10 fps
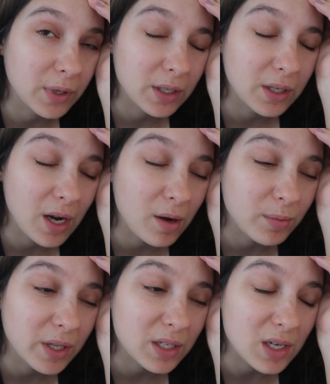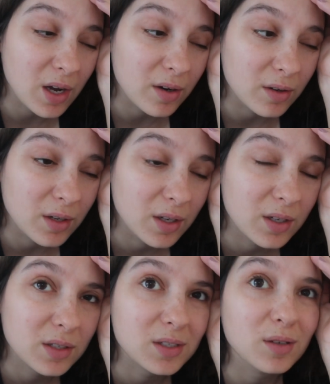but now I'm getting tired.
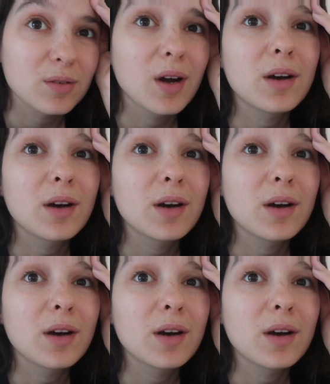So